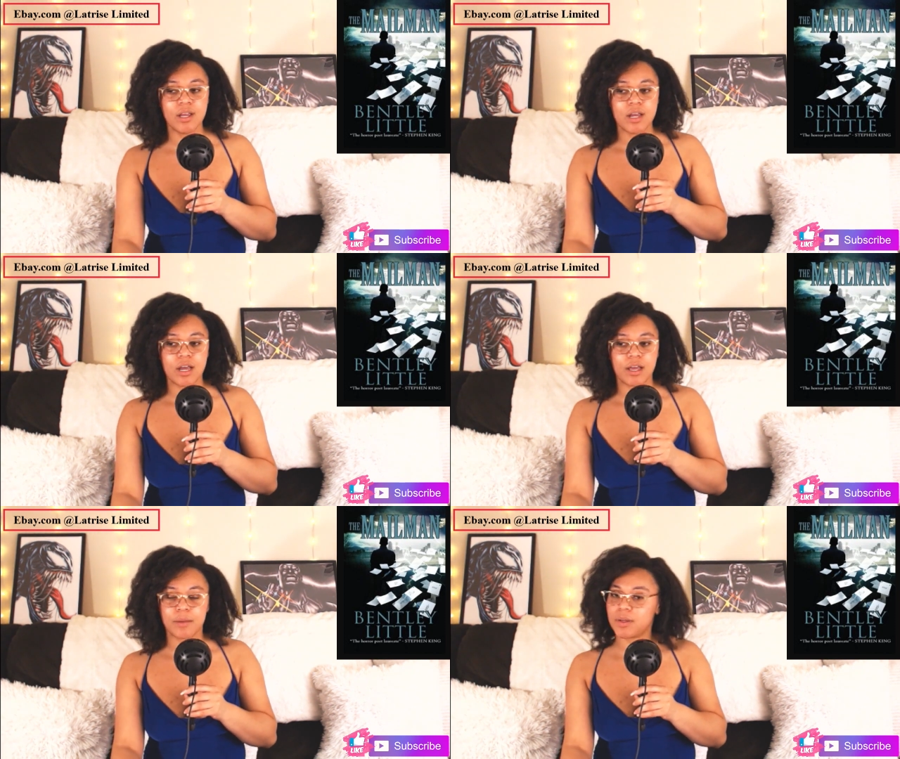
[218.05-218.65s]

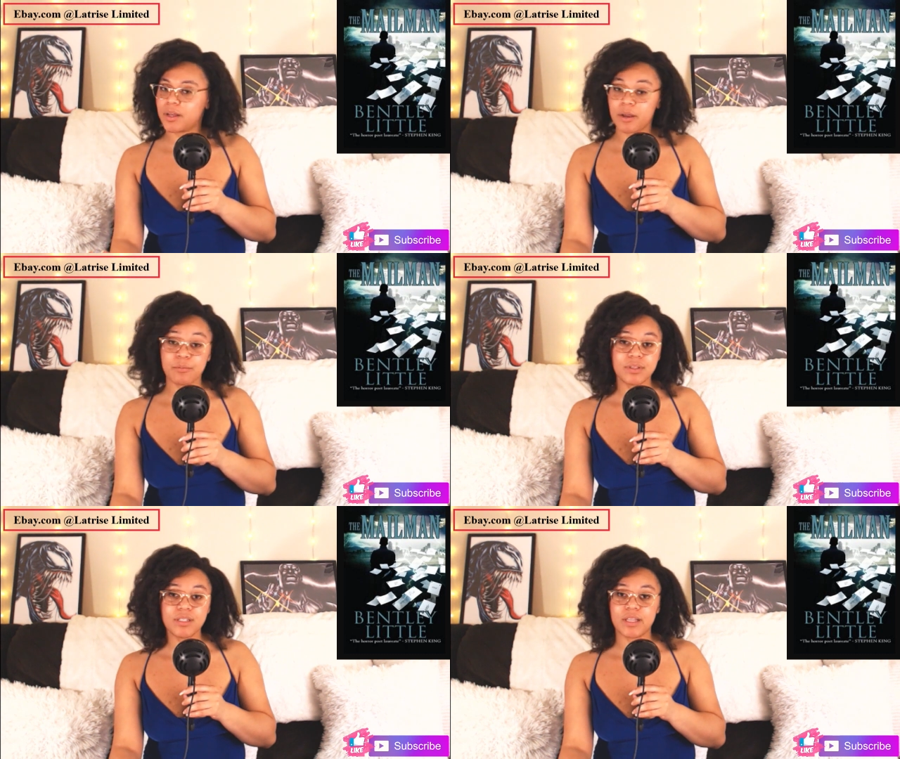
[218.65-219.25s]
um, I, I
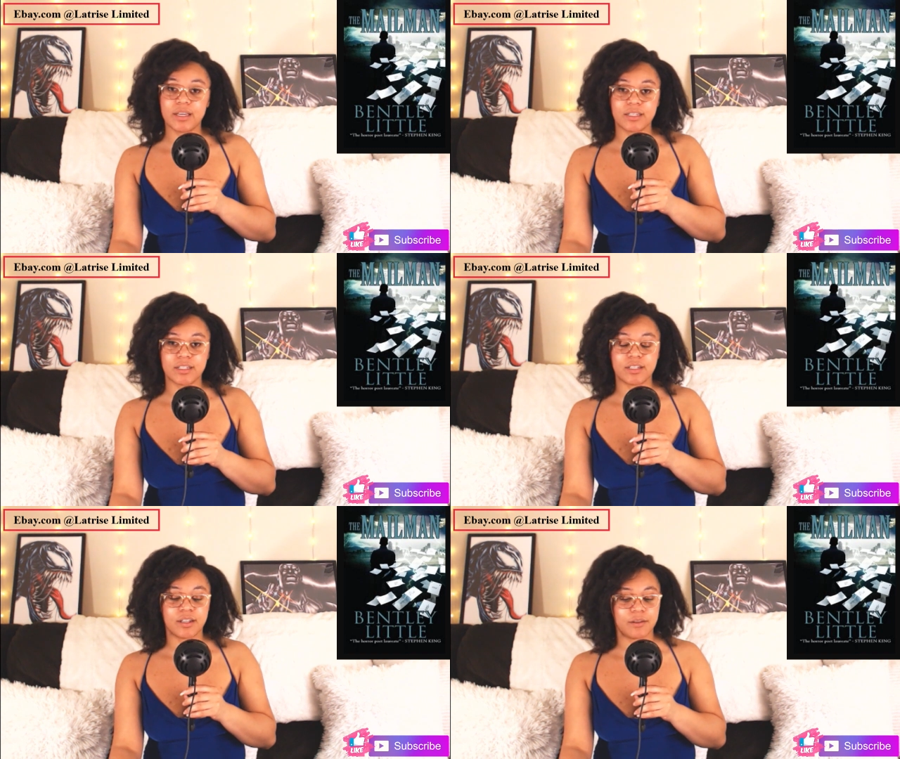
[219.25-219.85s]
really like
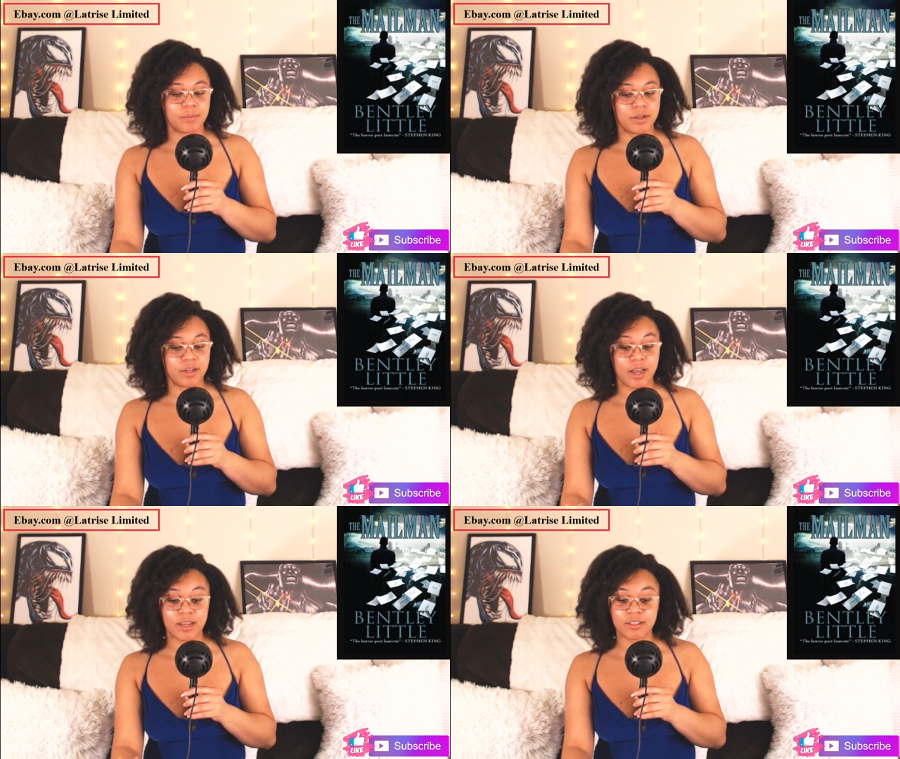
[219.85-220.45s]
it. um, I
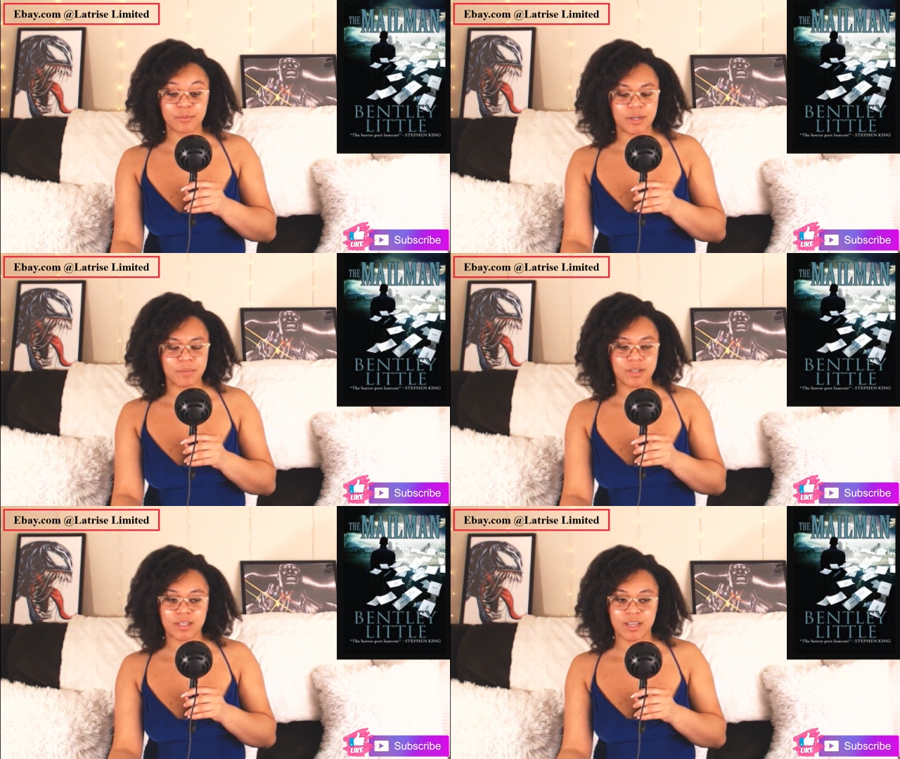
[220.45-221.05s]
highly
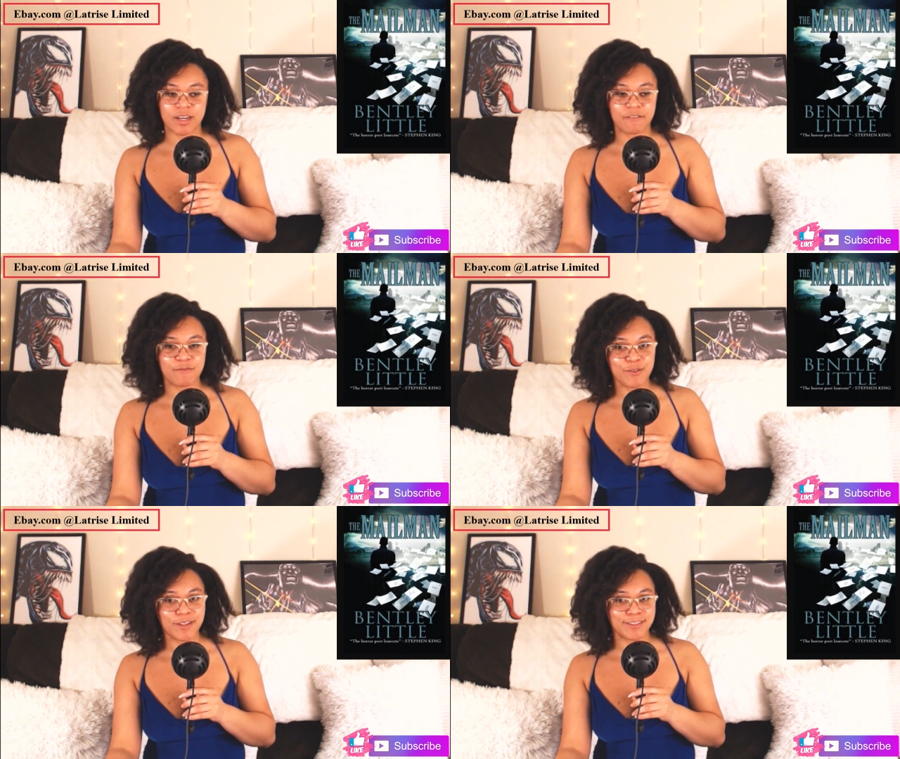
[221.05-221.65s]
recommend it, and I
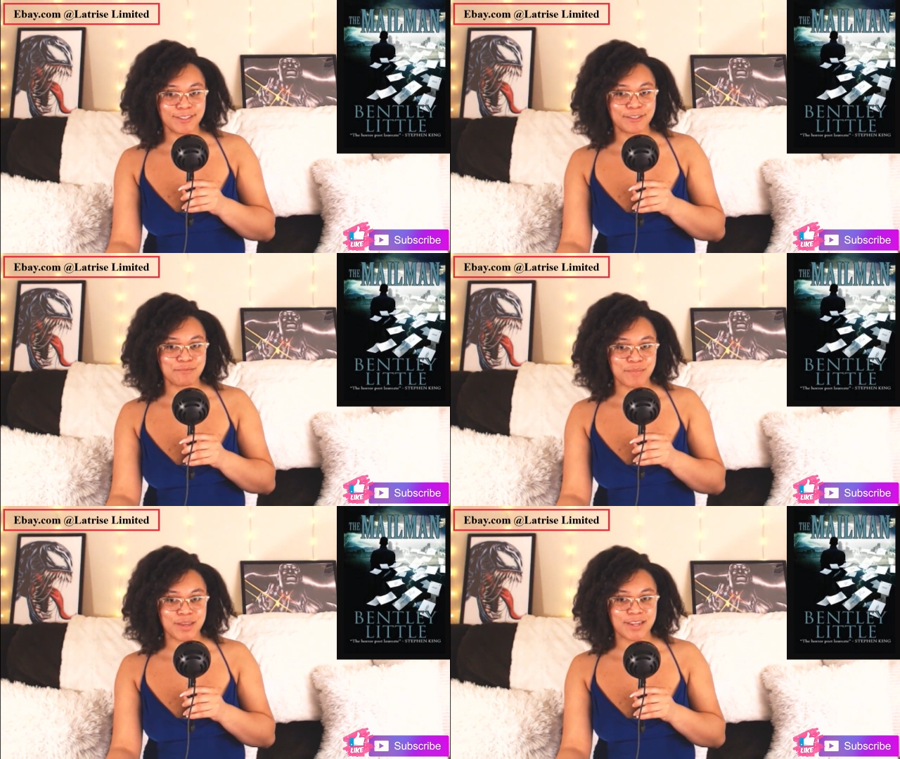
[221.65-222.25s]
feel like this
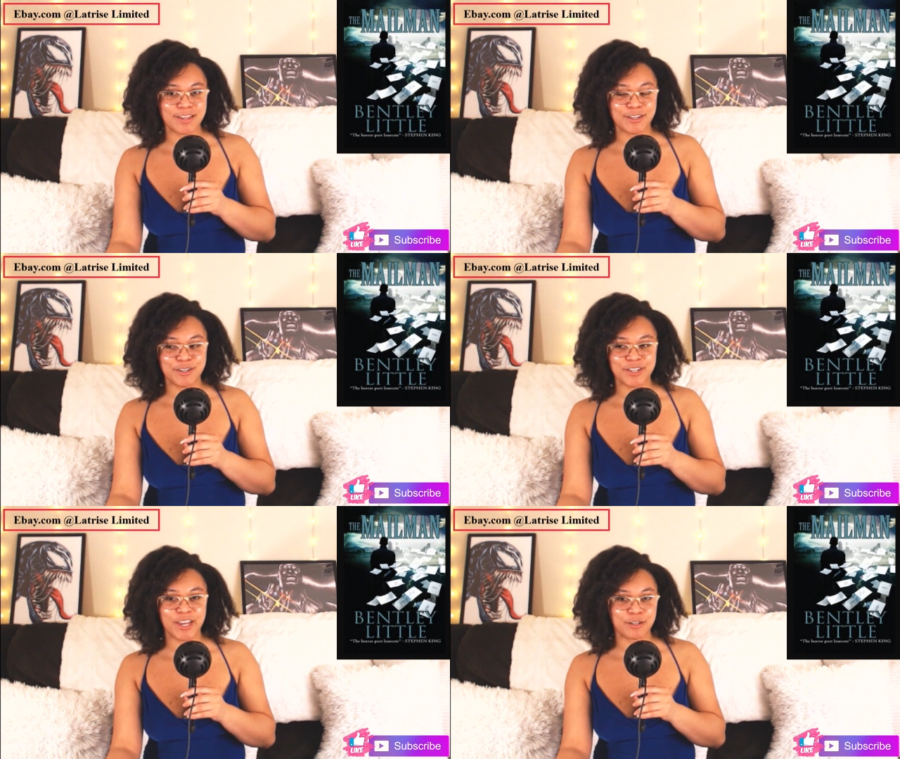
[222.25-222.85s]
could make a
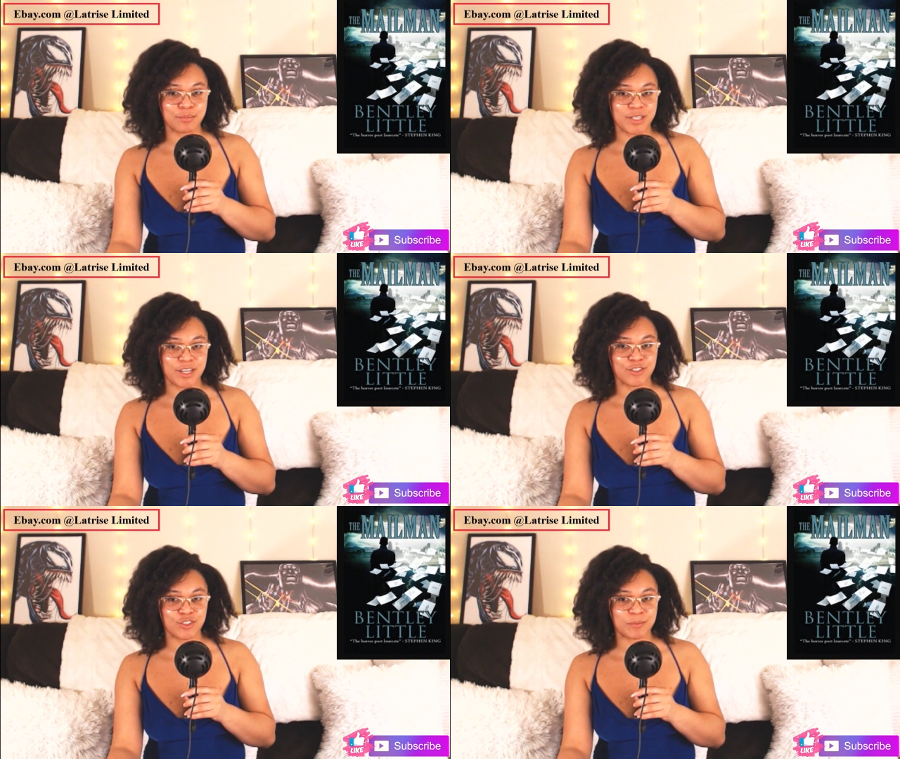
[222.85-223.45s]
good
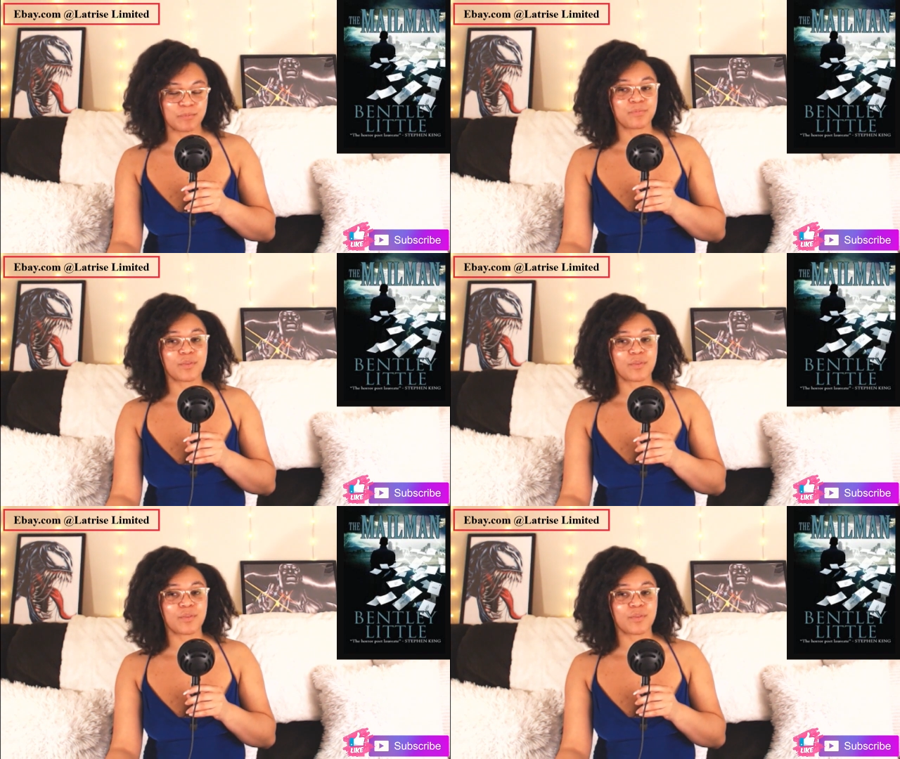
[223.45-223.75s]
adaptation